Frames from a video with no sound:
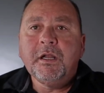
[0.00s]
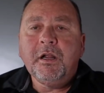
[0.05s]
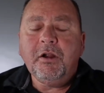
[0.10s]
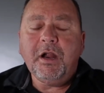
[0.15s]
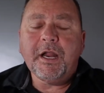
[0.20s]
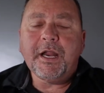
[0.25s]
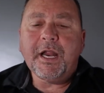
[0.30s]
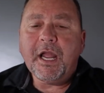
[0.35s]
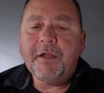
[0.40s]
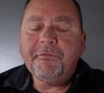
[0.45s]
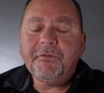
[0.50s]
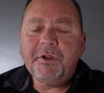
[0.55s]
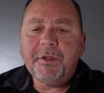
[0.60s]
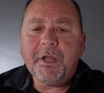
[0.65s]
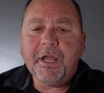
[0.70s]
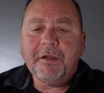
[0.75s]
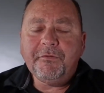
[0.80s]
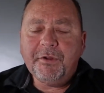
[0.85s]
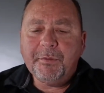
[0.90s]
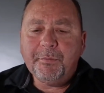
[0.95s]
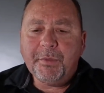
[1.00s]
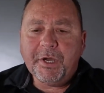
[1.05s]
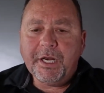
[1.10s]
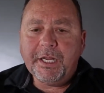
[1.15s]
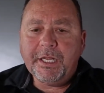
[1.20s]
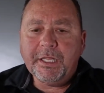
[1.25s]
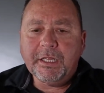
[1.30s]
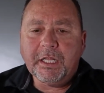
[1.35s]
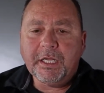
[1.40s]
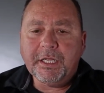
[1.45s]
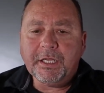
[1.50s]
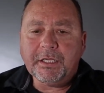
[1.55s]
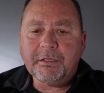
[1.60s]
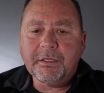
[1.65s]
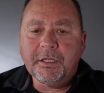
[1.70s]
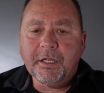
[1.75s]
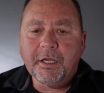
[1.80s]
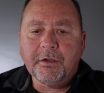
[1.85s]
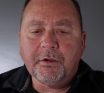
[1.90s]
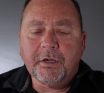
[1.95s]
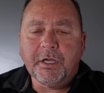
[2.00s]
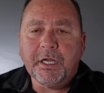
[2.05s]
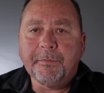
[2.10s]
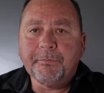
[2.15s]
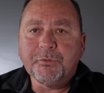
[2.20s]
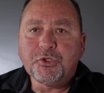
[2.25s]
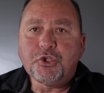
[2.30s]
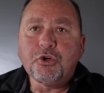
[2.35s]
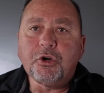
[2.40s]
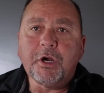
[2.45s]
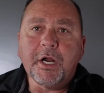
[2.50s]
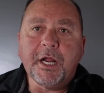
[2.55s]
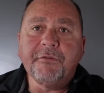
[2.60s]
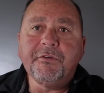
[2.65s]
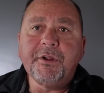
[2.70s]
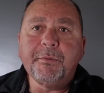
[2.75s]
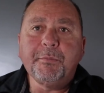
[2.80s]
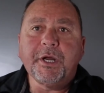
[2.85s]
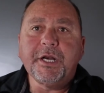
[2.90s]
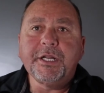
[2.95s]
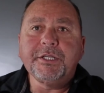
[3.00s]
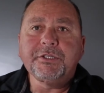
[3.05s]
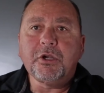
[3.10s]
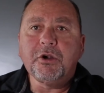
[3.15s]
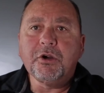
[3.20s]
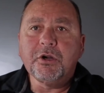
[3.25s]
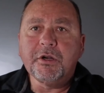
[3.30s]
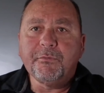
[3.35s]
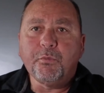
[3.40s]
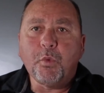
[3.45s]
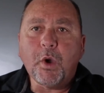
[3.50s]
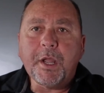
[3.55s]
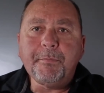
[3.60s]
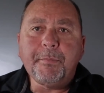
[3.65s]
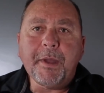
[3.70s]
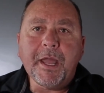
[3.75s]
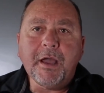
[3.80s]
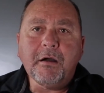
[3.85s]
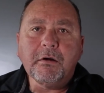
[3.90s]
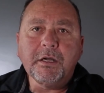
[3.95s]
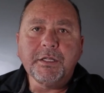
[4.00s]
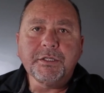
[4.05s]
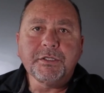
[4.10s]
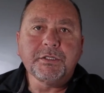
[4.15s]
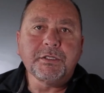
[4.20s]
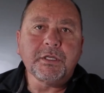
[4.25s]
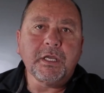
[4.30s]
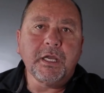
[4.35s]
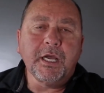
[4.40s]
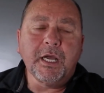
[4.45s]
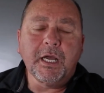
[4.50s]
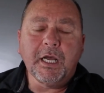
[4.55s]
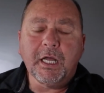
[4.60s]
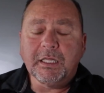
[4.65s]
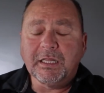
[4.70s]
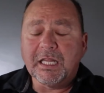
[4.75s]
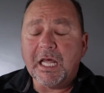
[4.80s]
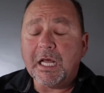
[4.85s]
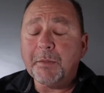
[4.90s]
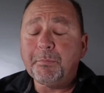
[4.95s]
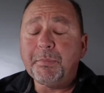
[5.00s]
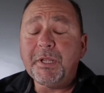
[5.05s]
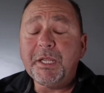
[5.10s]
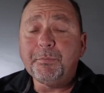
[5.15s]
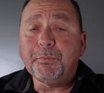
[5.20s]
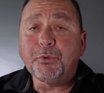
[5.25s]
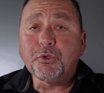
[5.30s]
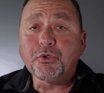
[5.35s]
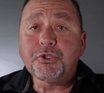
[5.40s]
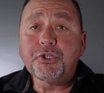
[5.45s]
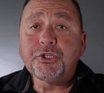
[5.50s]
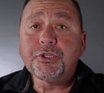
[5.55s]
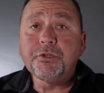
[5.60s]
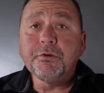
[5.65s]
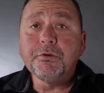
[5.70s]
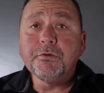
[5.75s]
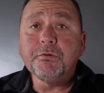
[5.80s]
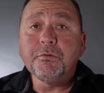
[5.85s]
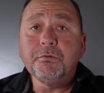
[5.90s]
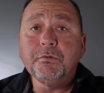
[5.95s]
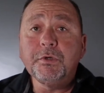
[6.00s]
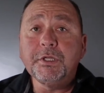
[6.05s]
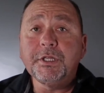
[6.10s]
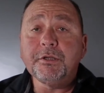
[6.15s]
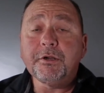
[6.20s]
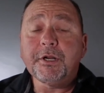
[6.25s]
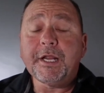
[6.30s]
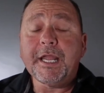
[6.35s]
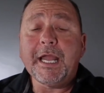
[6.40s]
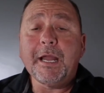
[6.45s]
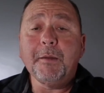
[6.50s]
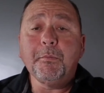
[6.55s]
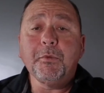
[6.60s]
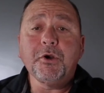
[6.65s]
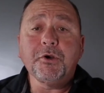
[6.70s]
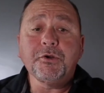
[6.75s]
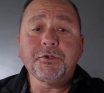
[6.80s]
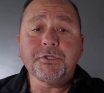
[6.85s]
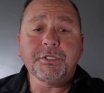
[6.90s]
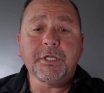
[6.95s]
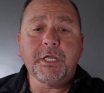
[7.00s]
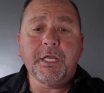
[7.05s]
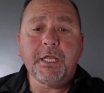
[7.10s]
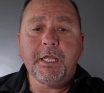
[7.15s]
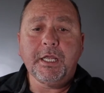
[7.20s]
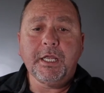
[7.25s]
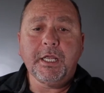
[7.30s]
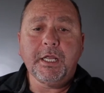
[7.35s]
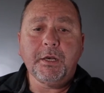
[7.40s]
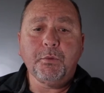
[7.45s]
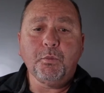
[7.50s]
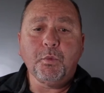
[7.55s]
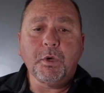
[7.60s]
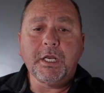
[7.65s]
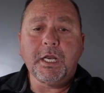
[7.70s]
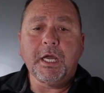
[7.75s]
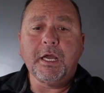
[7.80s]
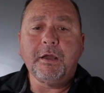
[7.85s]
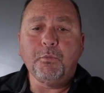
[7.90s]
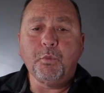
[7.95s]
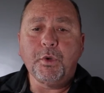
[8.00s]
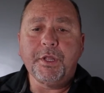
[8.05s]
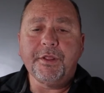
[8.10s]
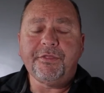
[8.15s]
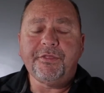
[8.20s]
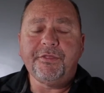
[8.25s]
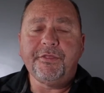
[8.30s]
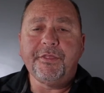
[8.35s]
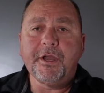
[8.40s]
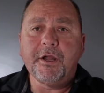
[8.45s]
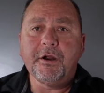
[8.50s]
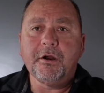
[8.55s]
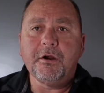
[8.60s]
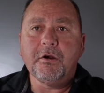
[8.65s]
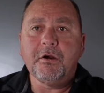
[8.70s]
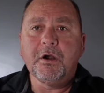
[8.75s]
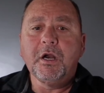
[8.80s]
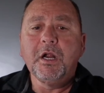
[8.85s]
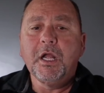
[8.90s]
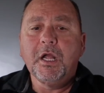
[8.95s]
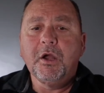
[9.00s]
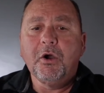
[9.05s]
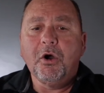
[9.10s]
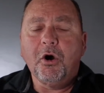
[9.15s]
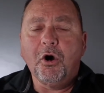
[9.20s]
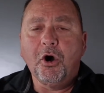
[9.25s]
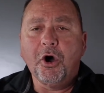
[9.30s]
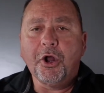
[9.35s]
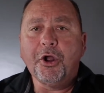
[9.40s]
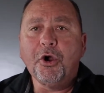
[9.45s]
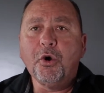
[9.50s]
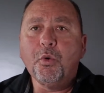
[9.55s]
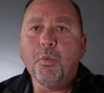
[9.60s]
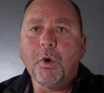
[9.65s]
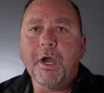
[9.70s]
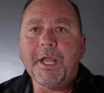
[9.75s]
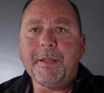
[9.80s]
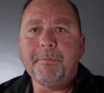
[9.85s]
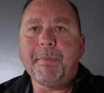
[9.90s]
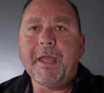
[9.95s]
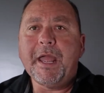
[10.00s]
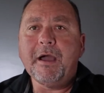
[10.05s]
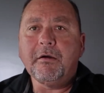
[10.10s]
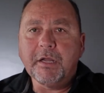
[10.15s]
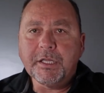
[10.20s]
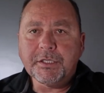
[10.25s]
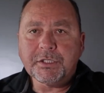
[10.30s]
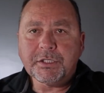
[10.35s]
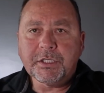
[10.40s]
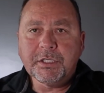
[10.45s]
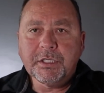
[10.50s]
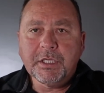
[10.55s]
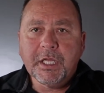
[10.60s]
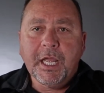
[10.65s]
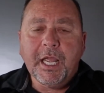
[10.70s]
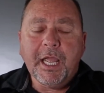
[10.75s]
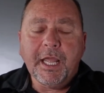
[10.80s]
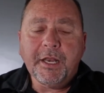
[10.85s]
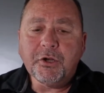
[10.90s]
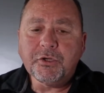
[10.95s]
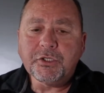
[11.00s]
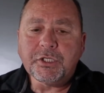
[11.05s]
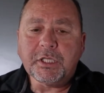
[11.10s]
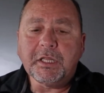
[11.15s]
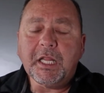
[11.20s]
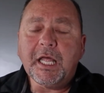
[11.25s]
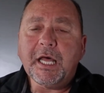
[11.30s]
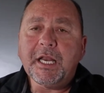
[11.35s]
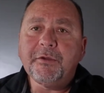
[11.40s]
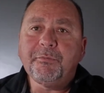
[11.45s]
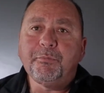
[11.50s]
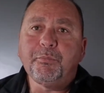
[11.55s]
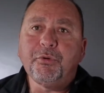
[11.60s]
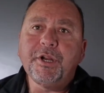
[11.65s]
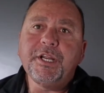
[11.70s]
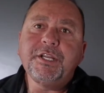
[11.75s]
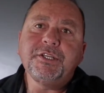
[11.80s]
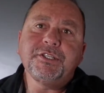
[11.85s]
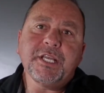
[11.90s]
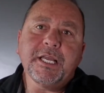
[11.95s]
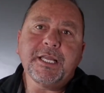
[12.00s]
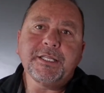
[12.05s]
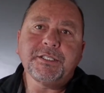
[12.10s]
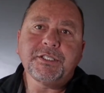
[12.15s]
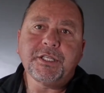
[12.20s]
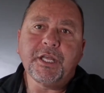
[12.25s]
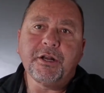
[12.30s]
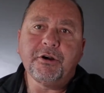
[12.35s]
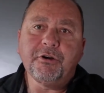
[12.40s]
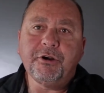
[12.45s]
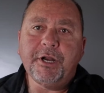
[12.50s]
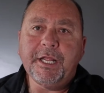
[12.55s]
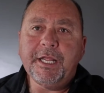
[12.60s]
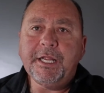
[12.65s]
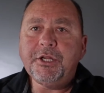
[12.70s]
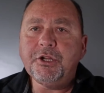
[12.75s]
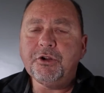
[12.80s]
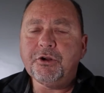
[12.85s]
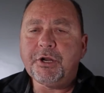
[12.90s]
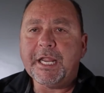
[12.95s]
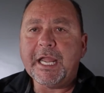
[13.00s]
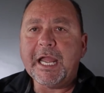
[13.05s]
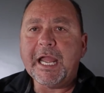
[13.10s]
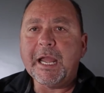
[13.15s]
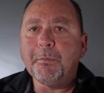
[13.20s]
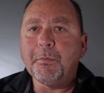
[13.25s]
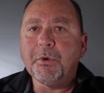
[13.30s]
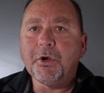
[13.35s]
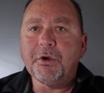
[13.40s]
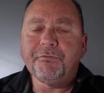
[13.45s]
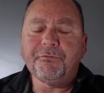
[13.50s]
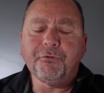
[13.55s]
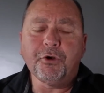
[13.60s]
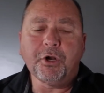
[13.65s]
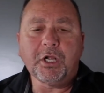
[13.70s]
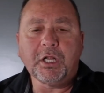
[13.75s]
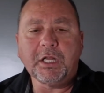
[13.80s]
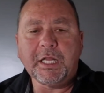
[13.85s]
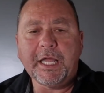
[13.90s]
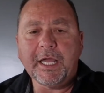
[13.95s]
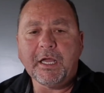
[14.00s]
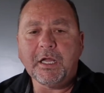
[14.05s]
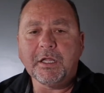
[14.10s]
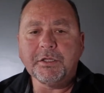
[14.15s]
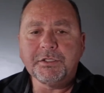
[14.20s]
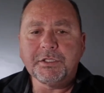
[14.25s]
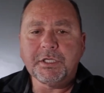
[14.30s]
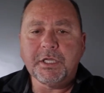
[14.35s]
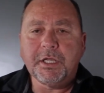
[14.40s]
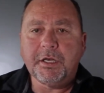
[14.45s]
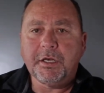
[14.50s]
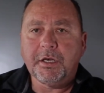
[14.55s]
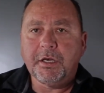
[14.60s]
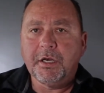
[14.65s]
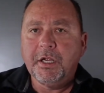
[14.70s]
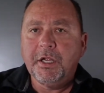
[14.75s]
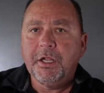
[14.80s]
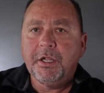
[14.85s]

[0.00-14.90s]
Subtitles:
All right, everybody, like, you know, I'm sure everybody's heard of white balance. A lot of people shoot with their cameras and whatnot with their auto white balance. And there's a lot of presets that are in your camera for clouds and